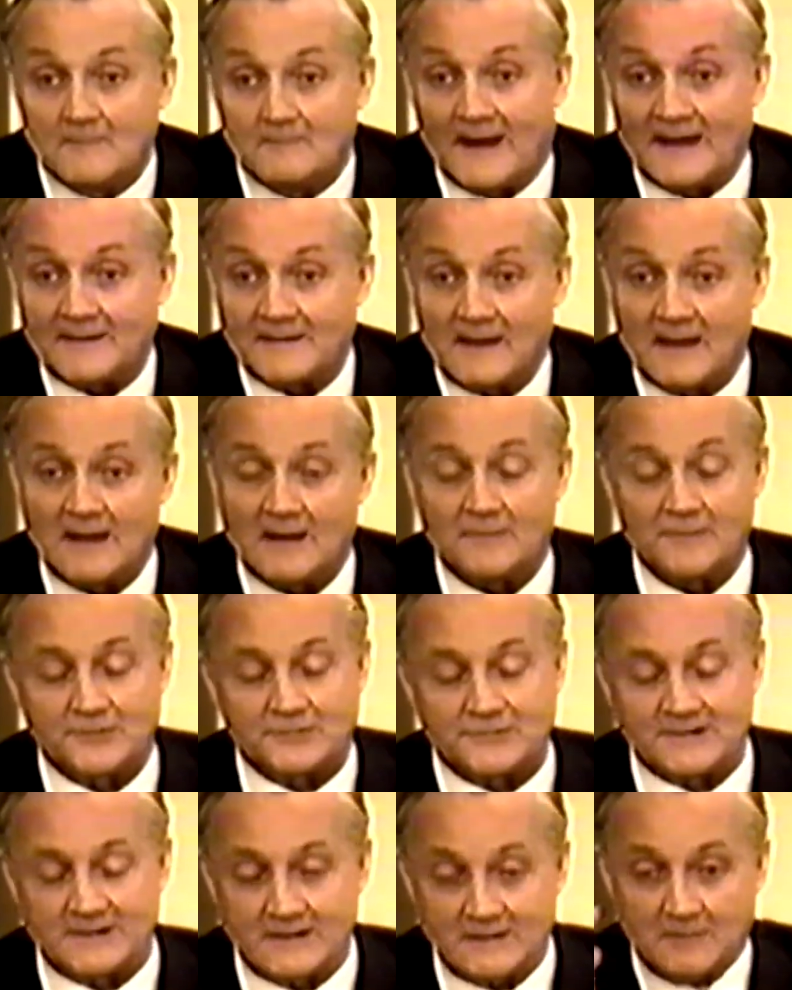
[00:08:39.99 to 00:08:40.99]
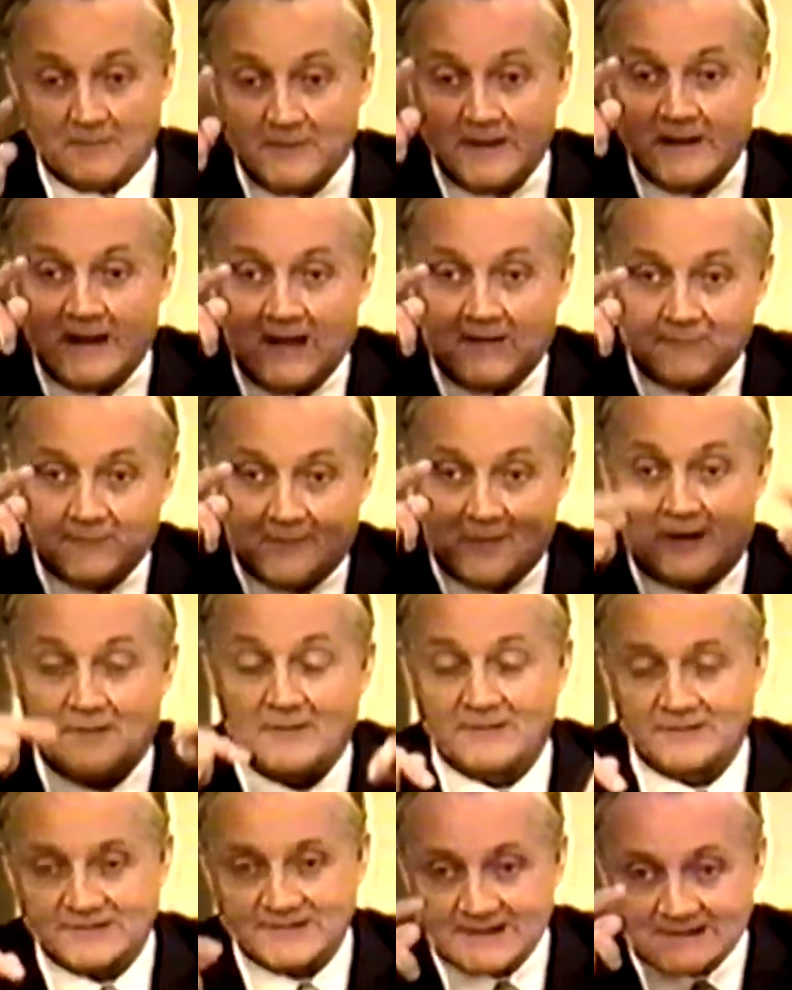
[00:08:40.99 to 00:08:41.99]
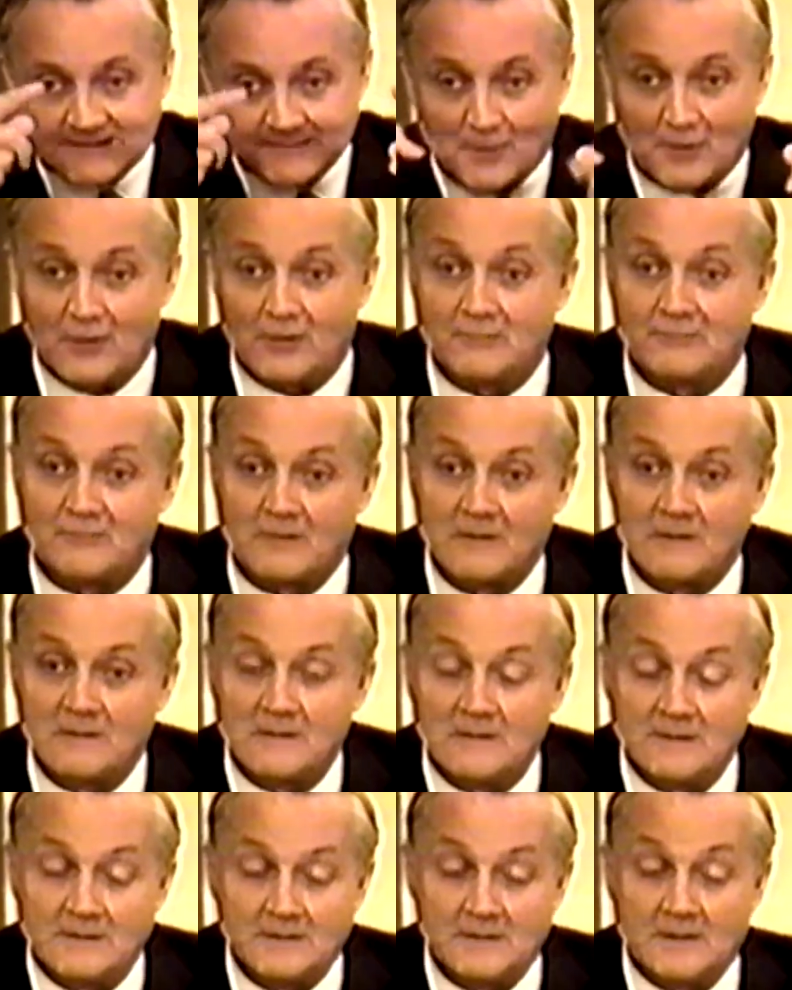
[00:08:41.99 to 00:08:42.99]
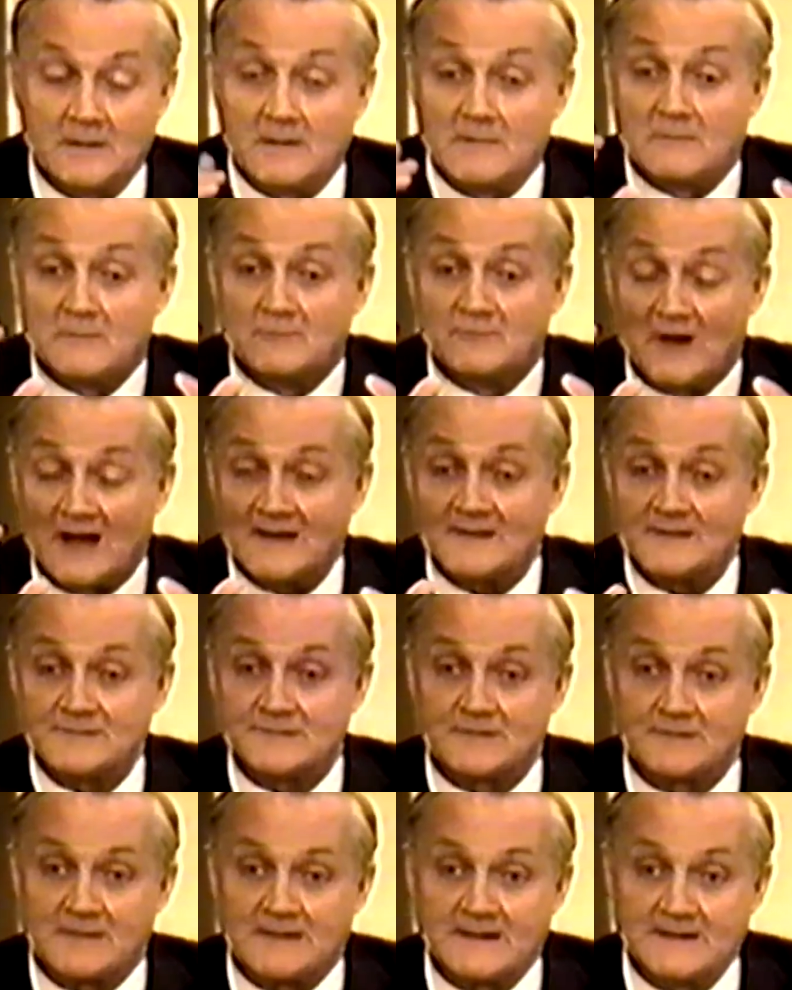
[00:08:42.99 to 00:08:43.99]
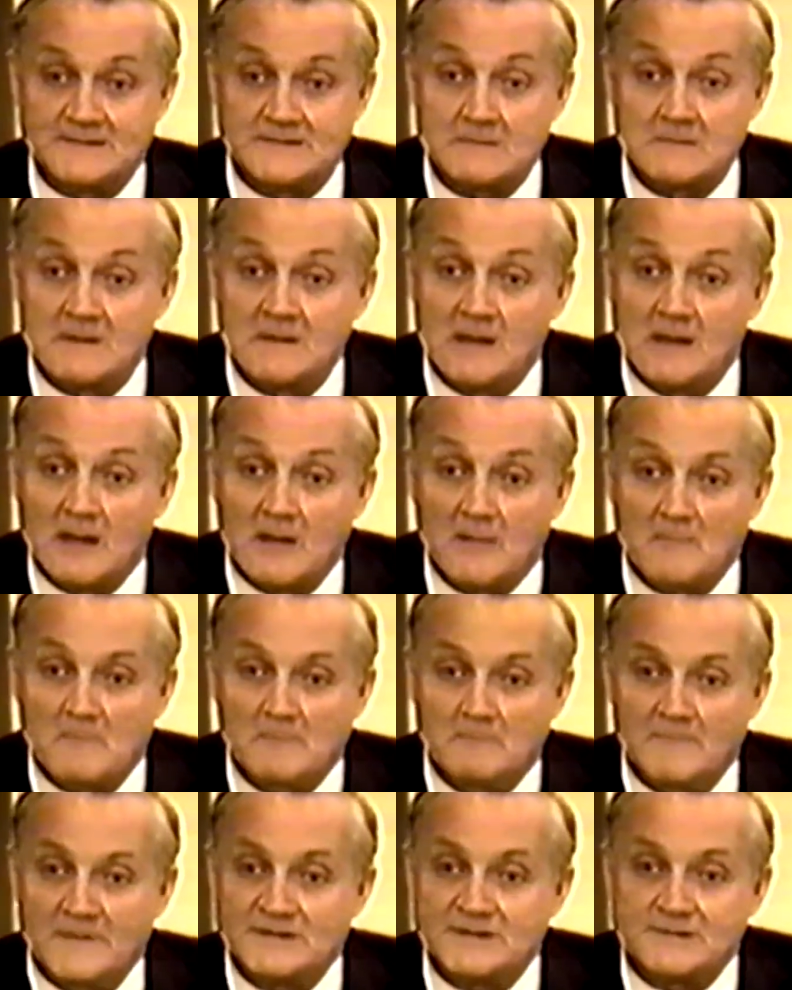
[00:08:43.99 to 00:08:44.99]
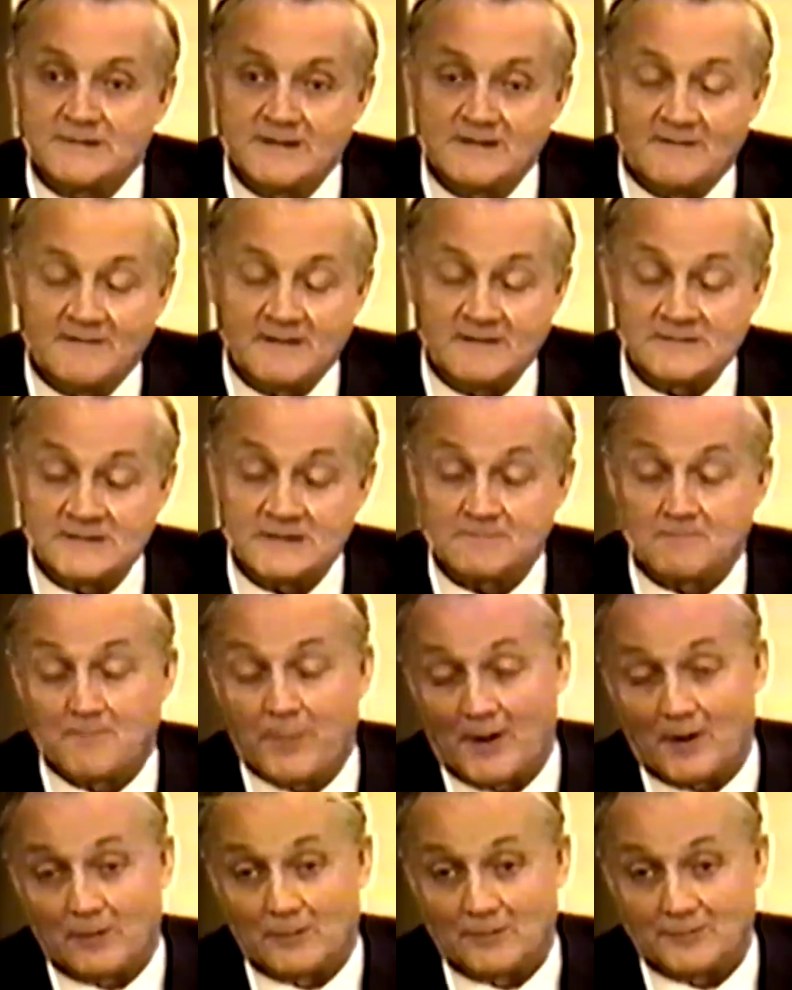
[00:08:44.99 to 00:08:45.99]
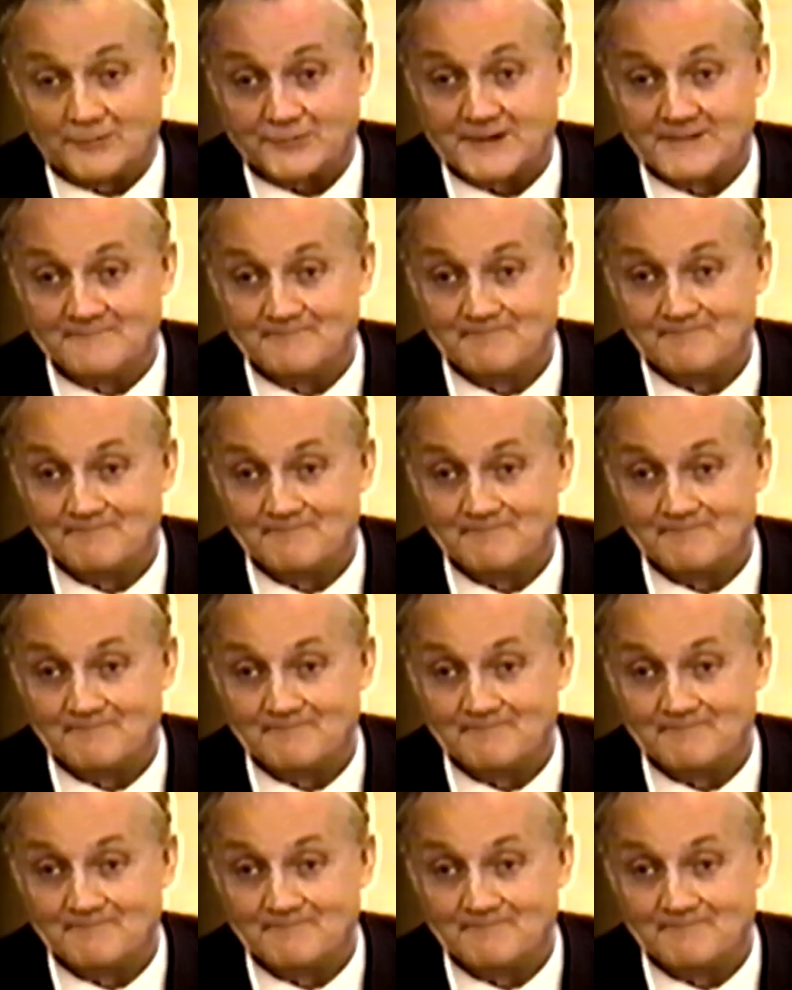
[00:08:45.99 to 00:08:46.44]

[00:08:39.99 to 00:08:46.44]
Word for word: But now, you see, we have gotten six more runs of these mysterious poles.